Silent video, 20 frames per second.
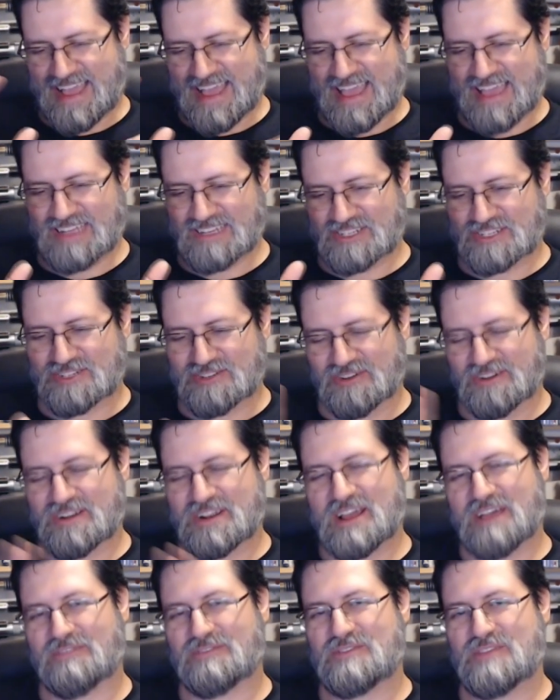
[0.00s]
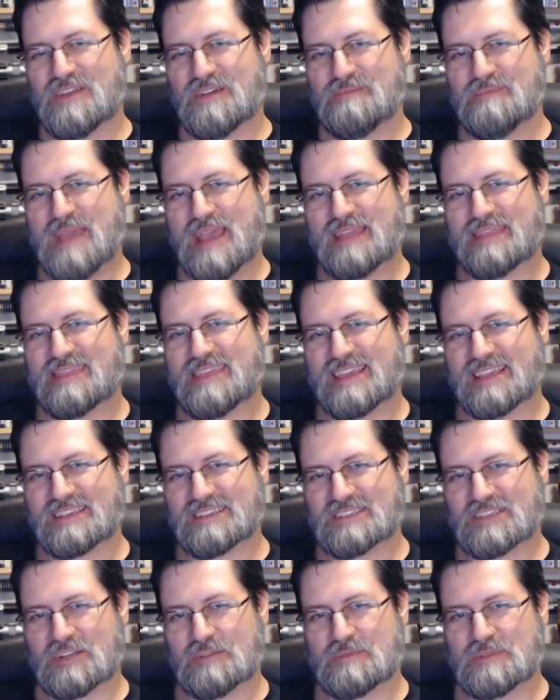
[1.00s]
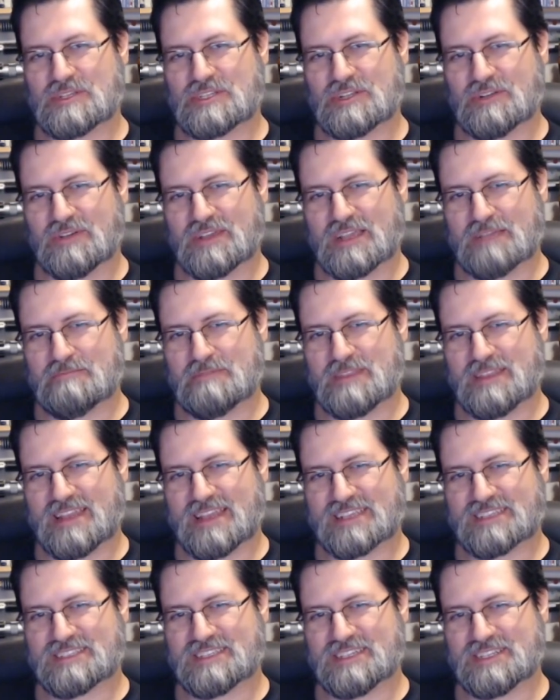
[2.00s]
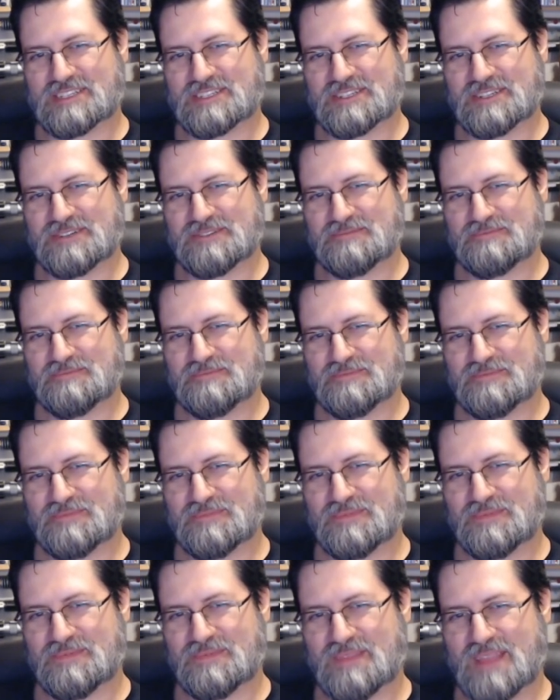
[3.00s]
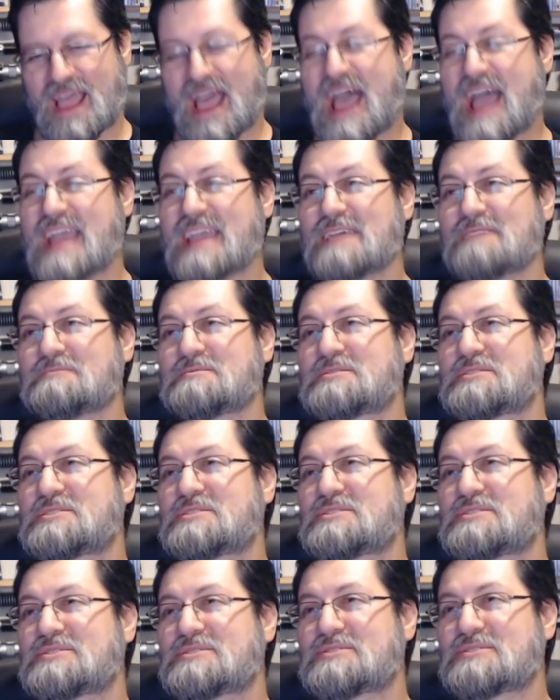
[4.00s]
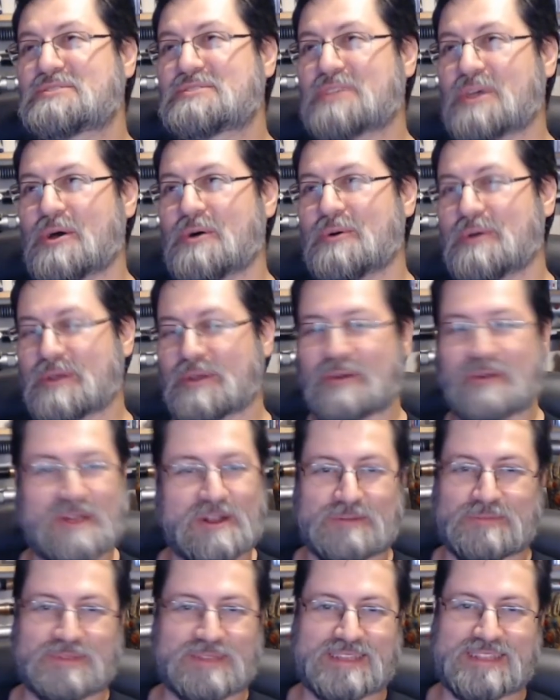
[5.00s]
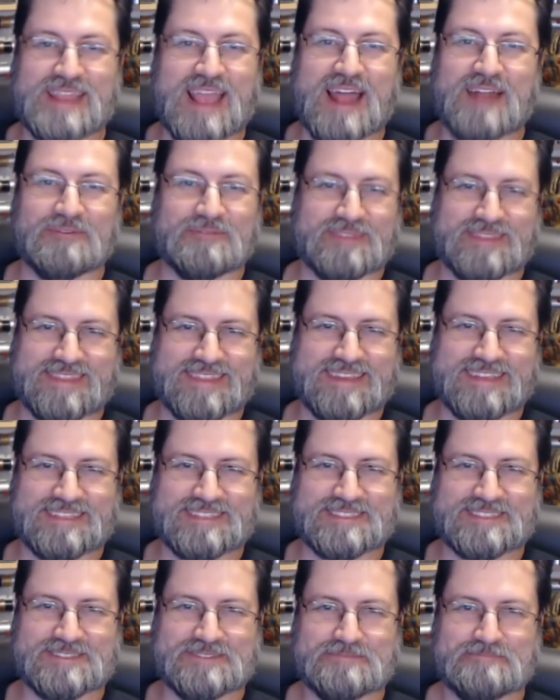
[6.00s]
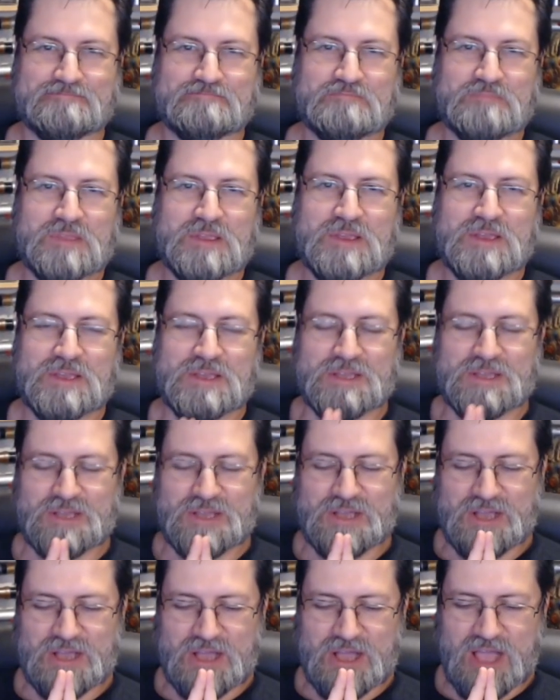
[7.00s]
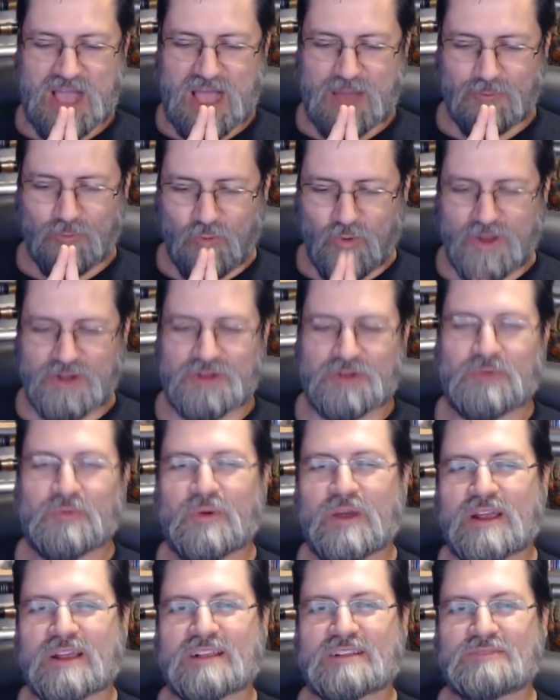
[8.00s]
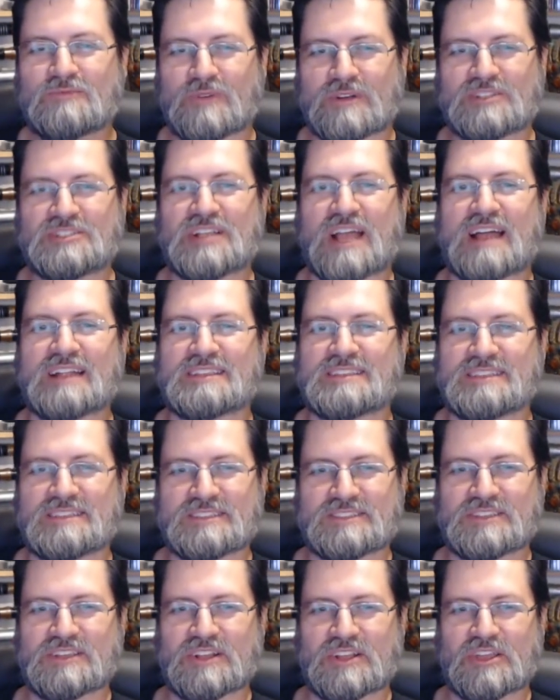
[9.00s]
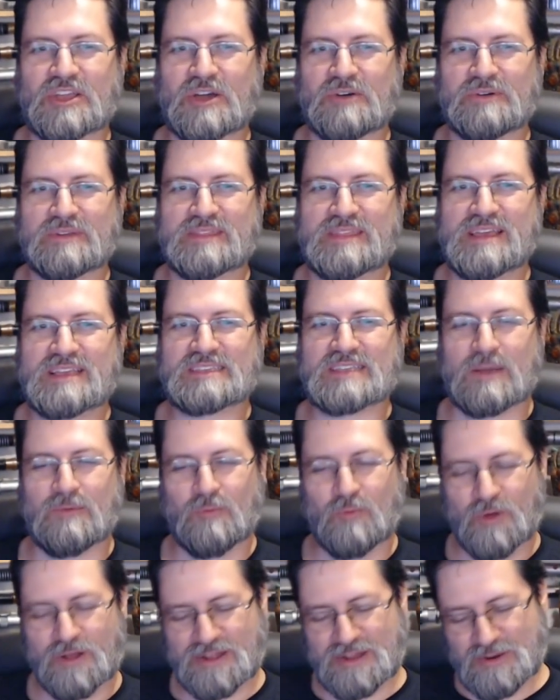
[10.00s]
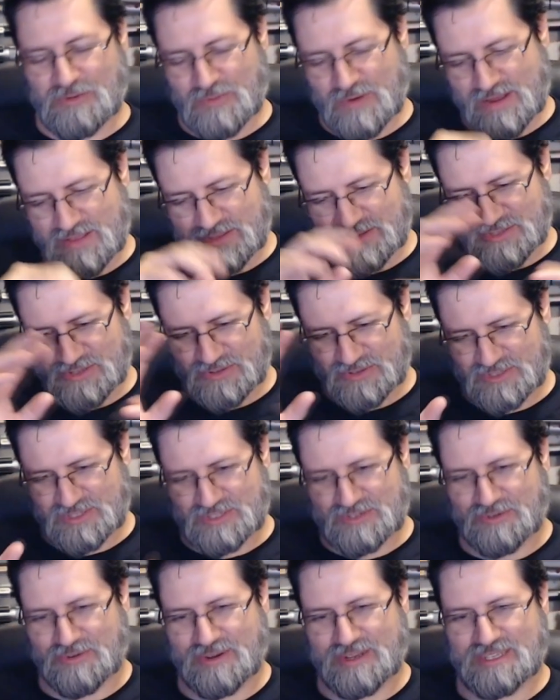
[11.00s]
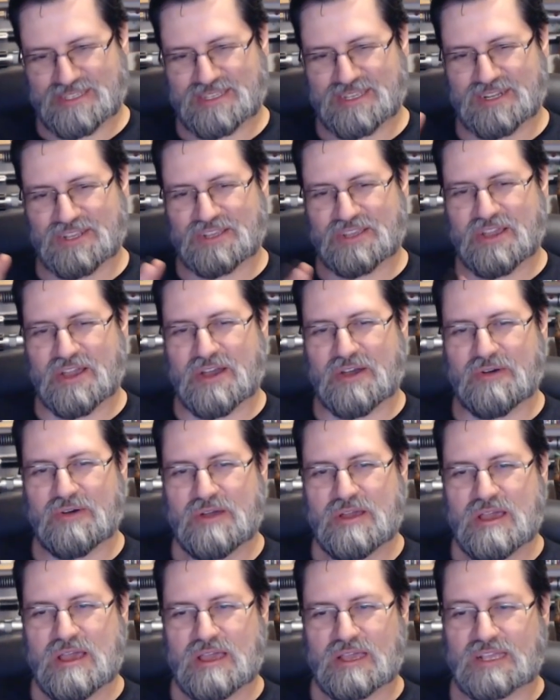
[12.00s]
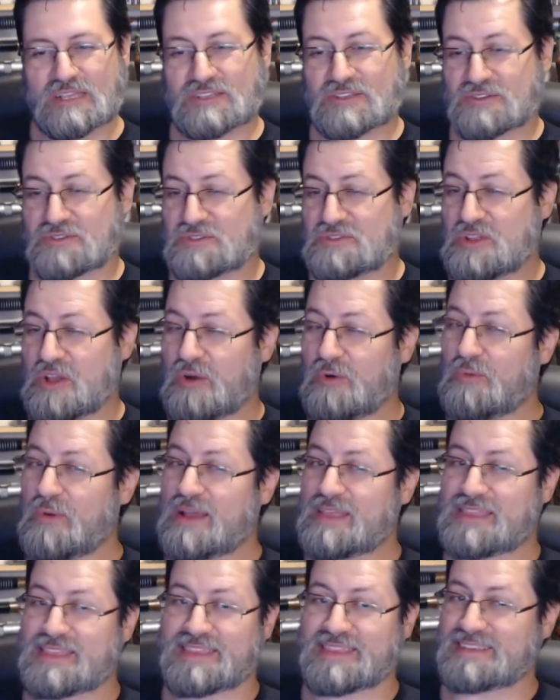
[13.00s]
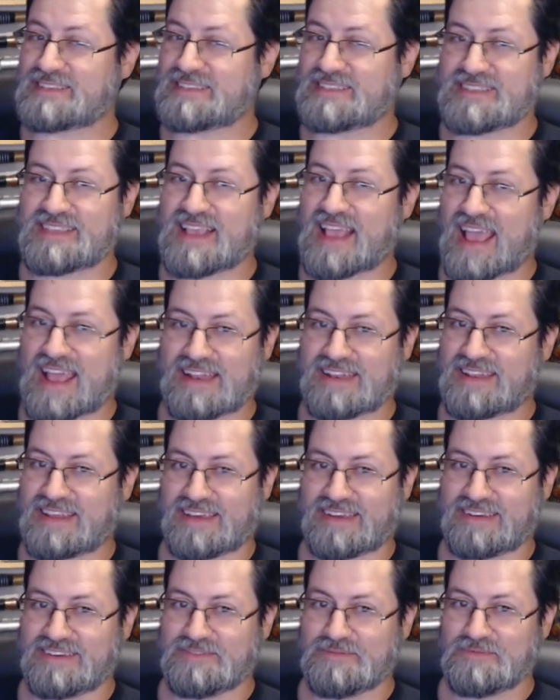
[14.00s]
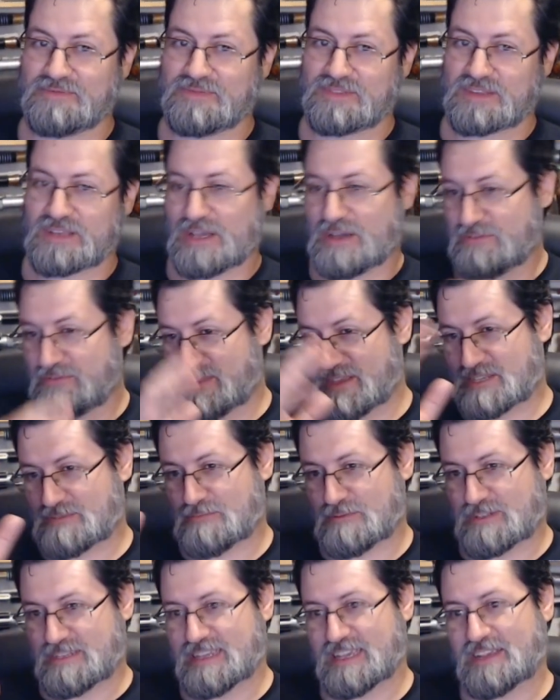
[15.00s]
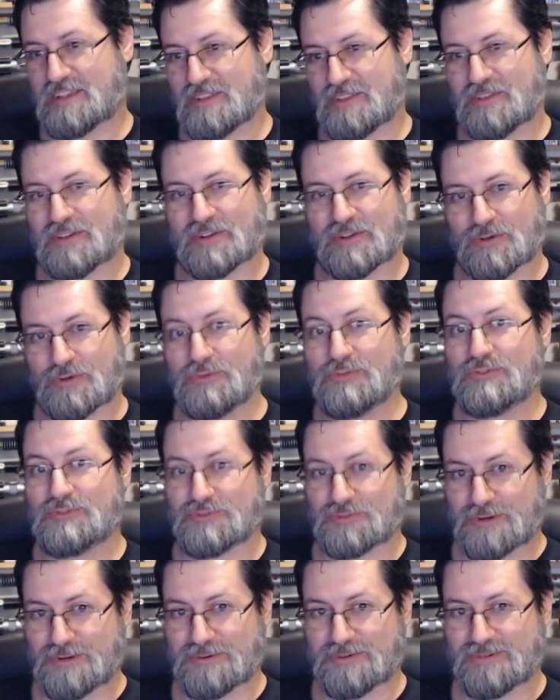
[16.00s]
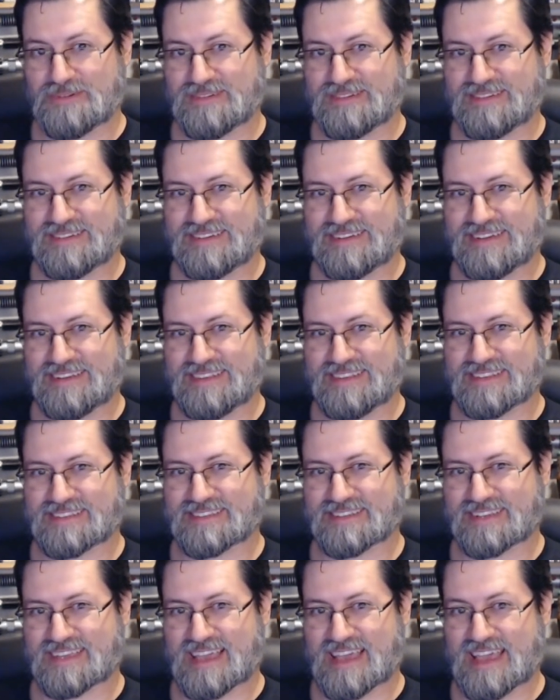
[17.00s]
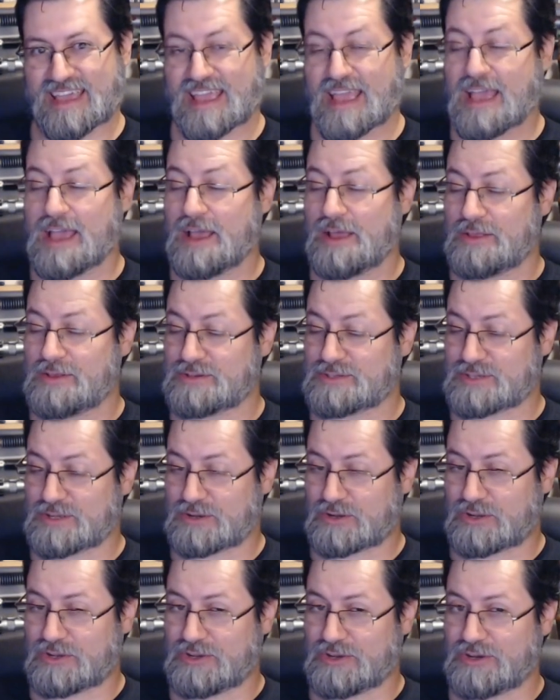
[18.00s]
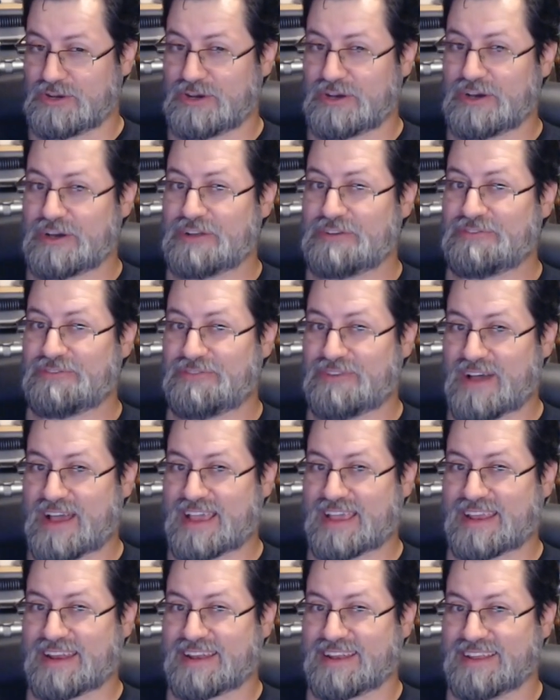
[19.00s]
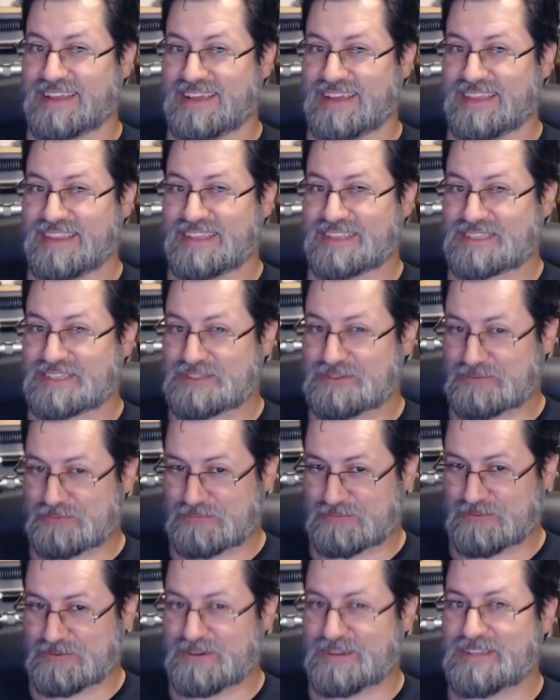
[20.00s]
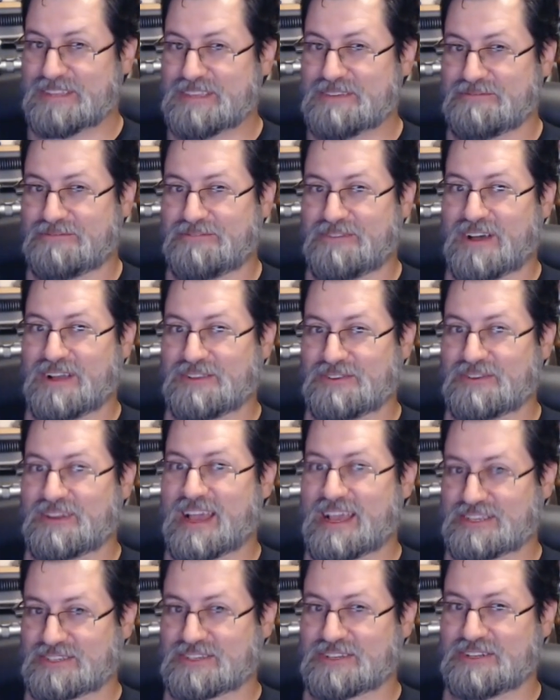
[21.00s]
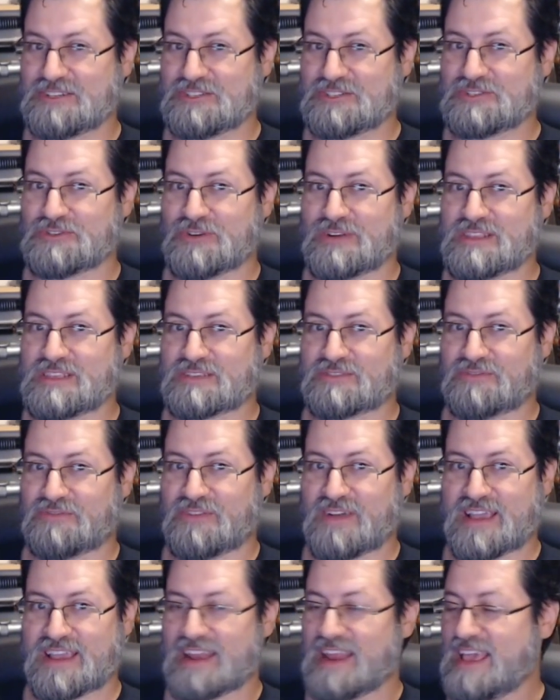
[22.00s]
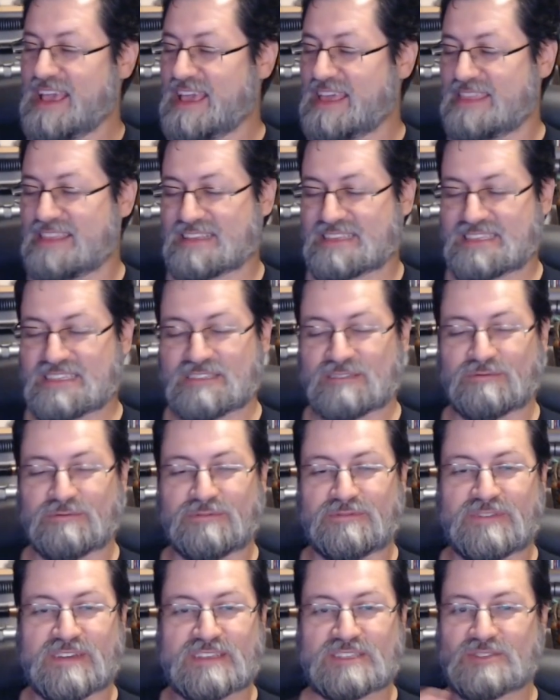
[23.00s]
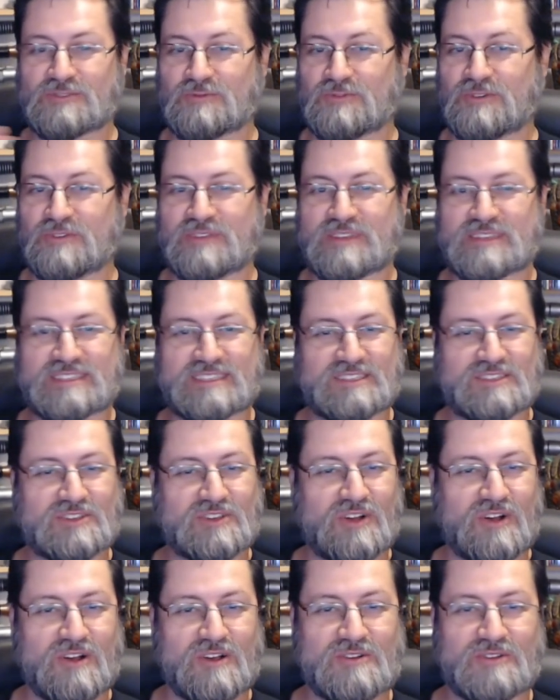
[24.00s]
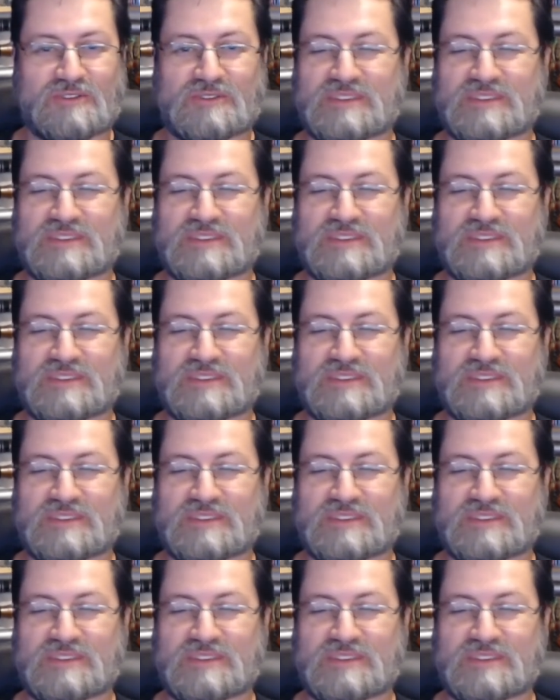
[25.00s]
And sure enough, the man thing is going to be showing up in the next issue. I am so incredibly down with this. I'm wondering where, where Johnson is going to go with this. I'm wondering where this whole story is going to go because there's no way that this is the ending of this particular Udru in this, okay? There's a good fight. This is really fun. You guys are going to enjoy this fight. This is visceral. This is carnal.